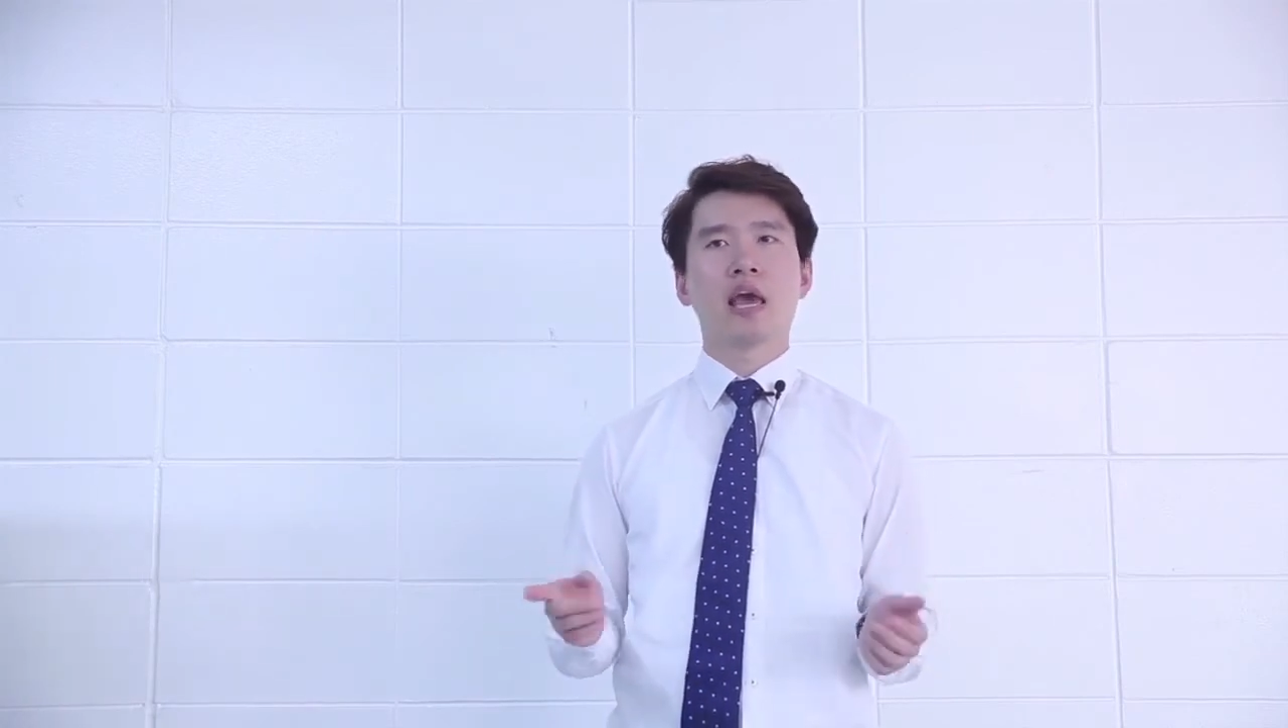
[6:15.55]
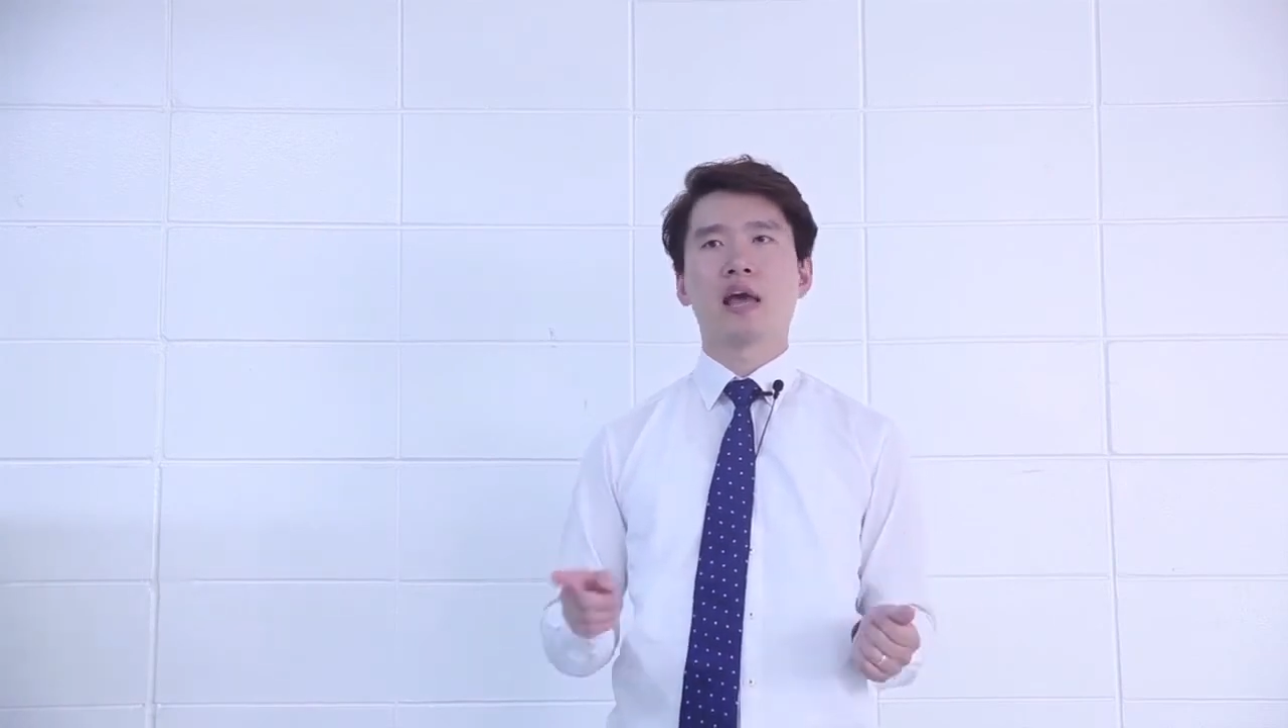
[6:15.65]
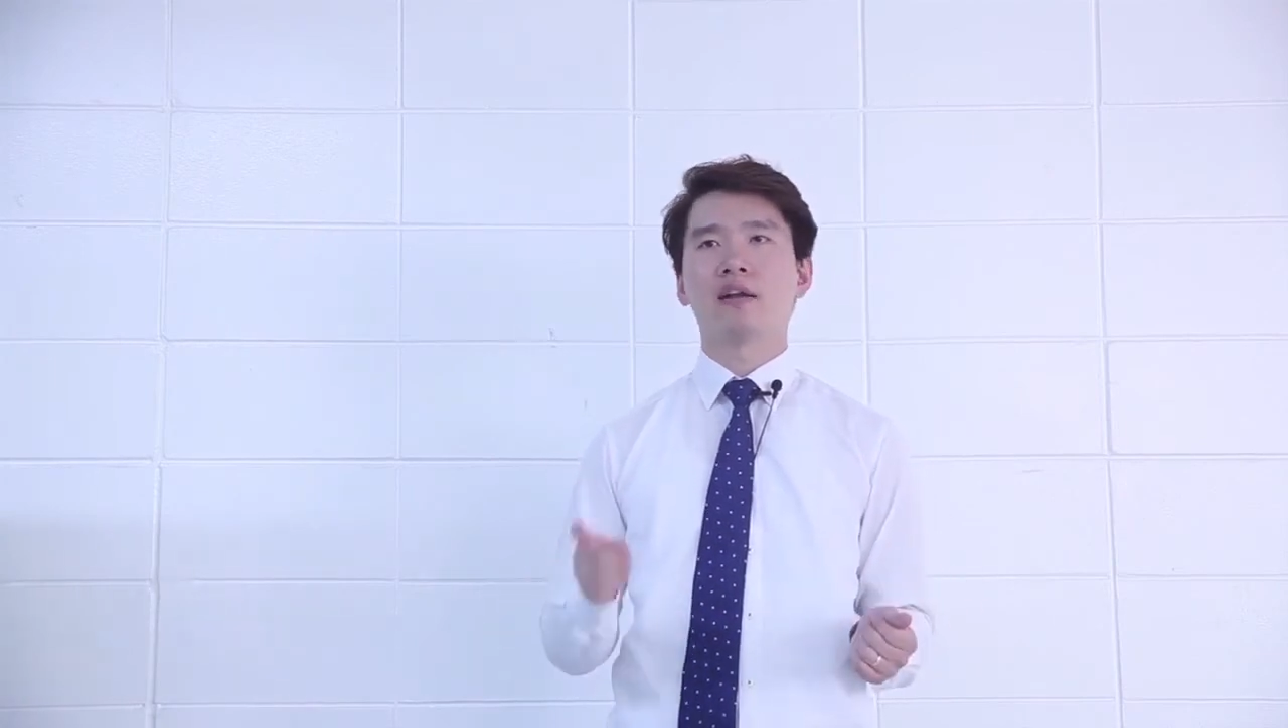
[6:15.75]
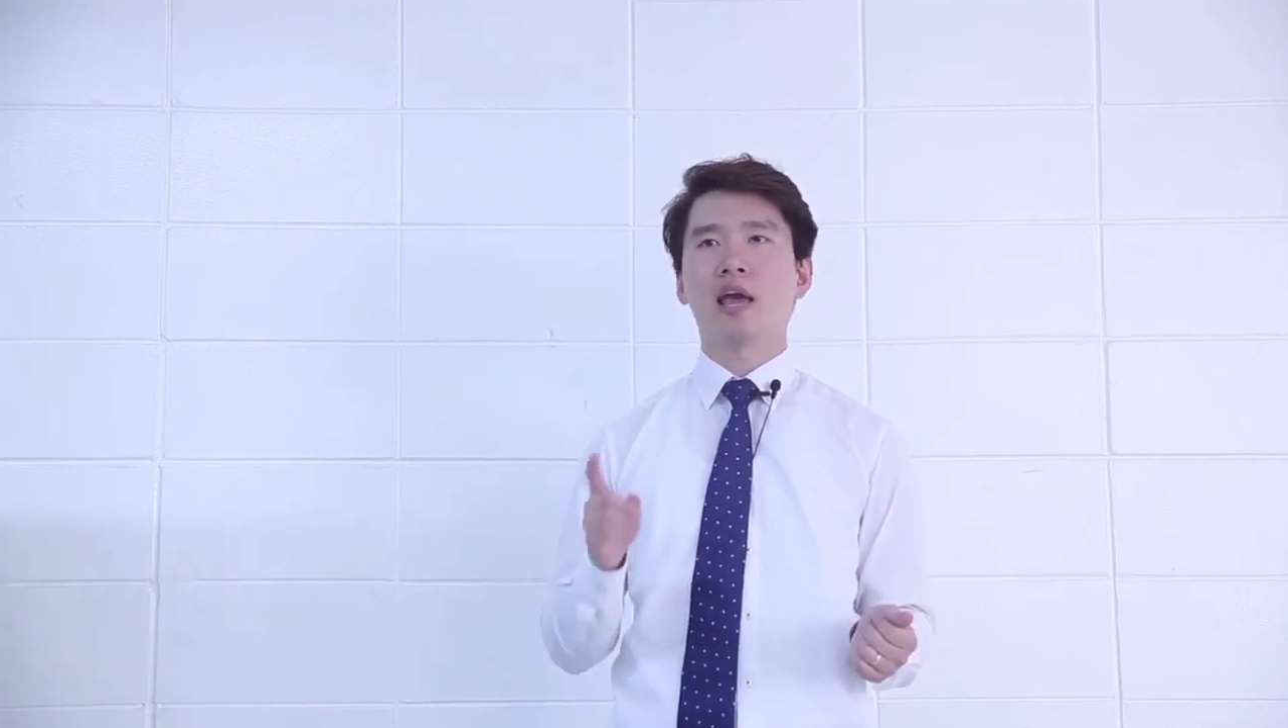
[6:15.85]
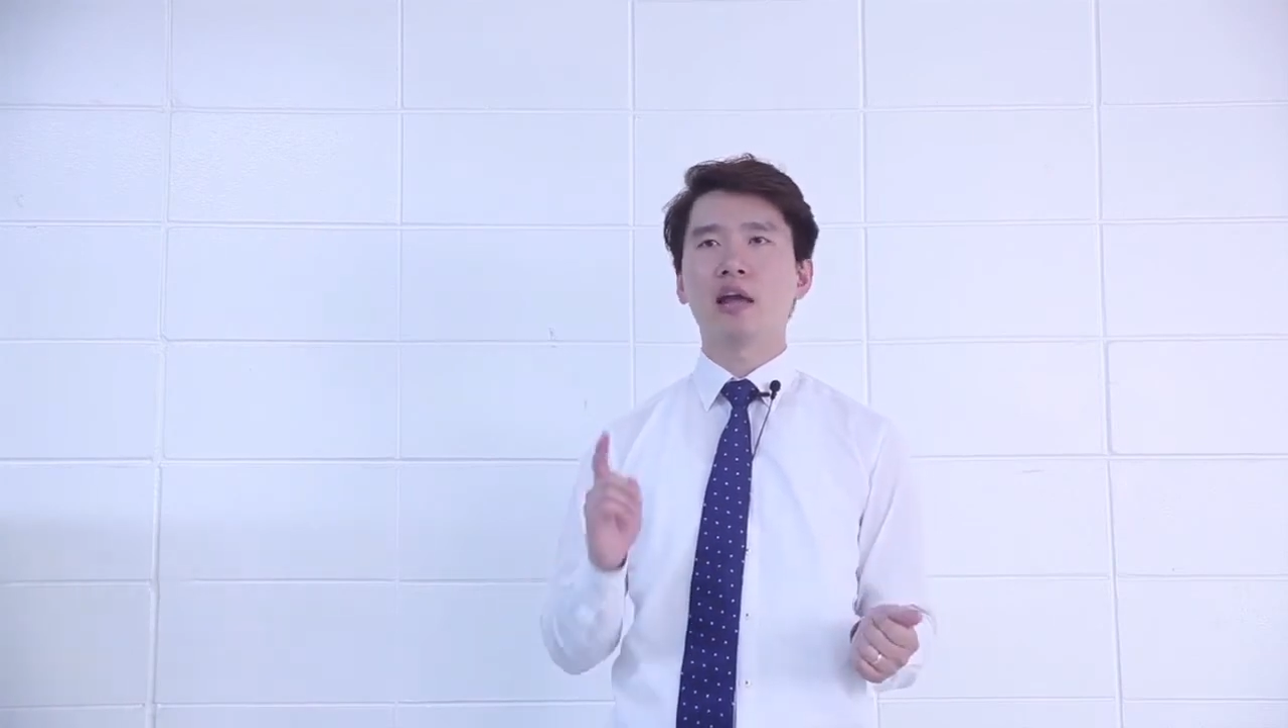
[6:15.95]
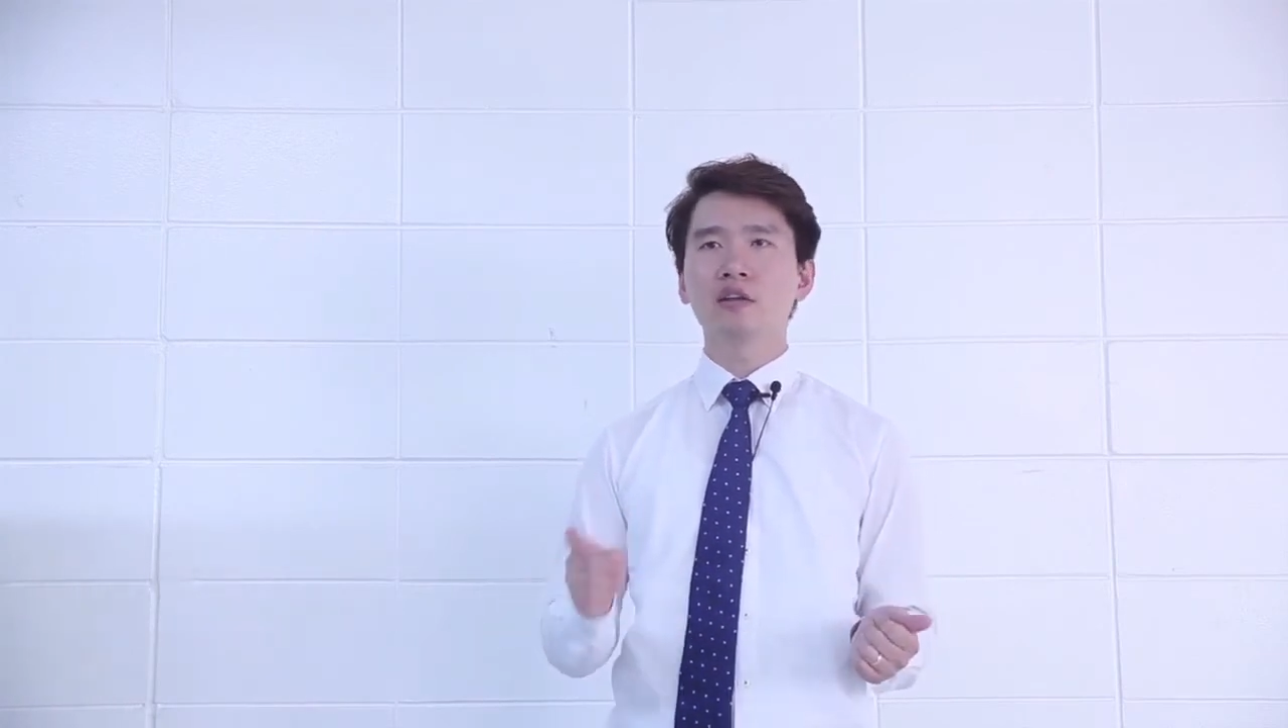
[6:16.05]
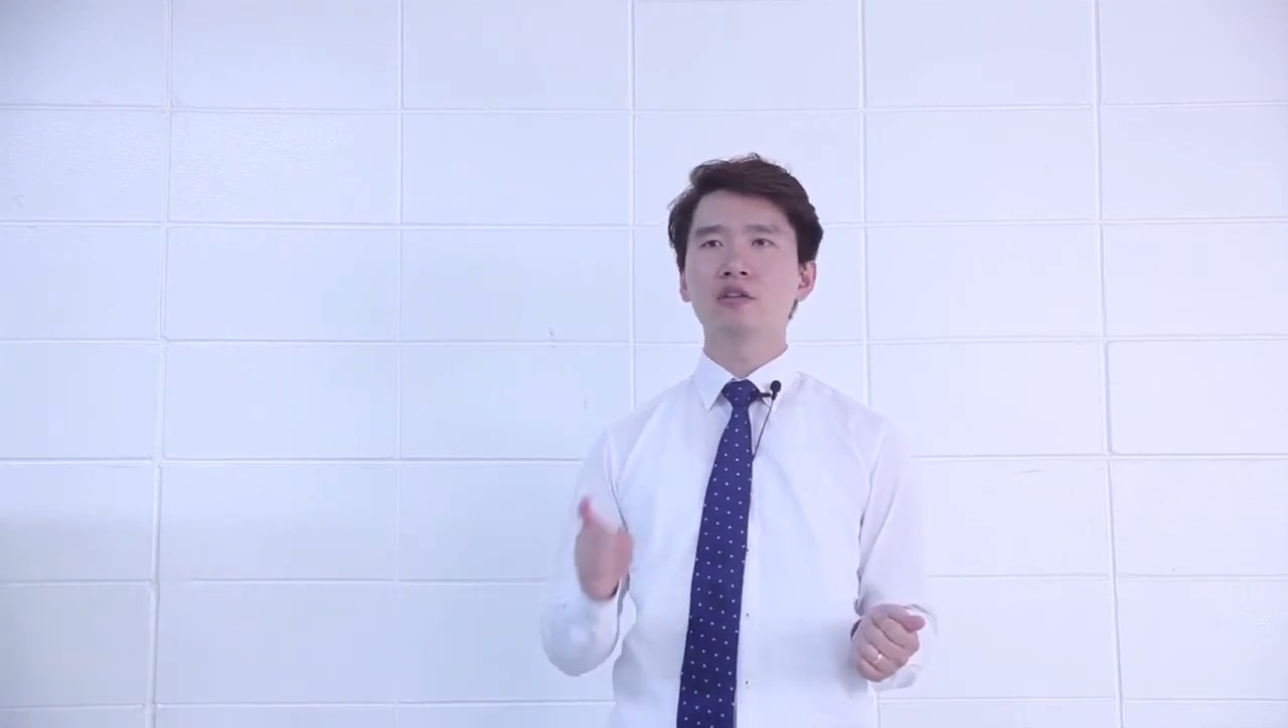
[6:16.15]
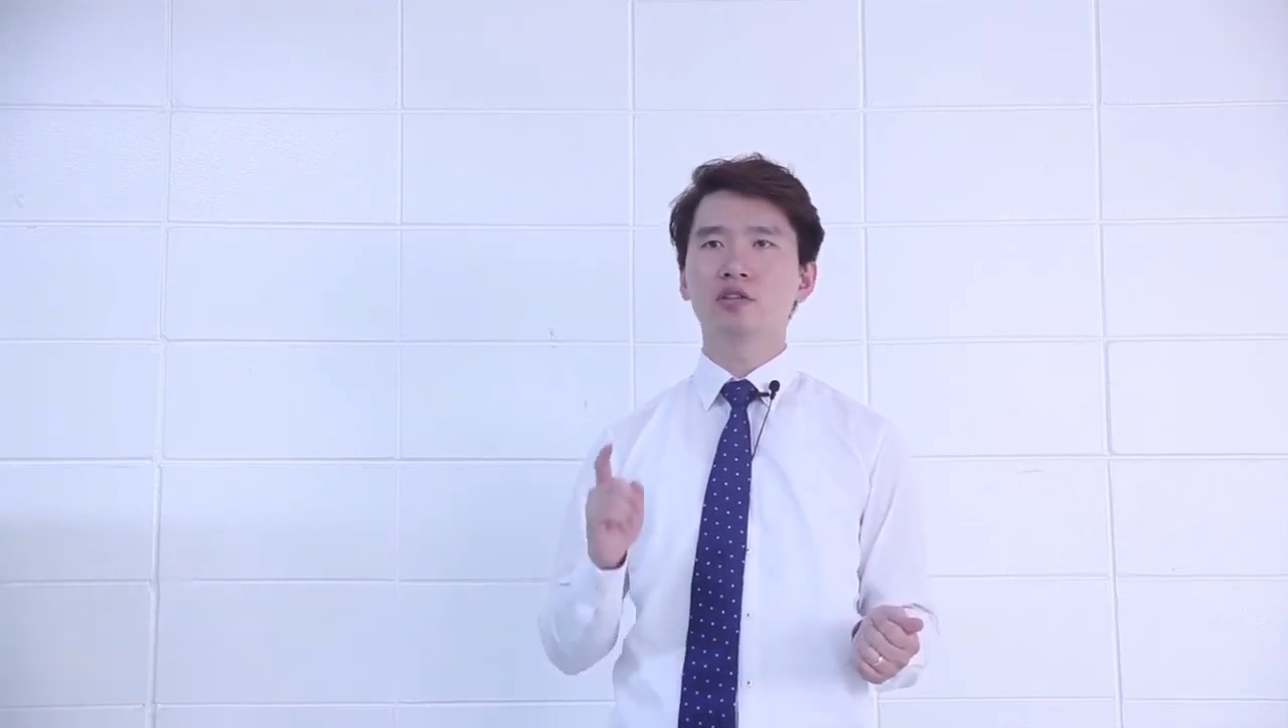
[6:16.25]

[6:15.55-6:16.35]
and any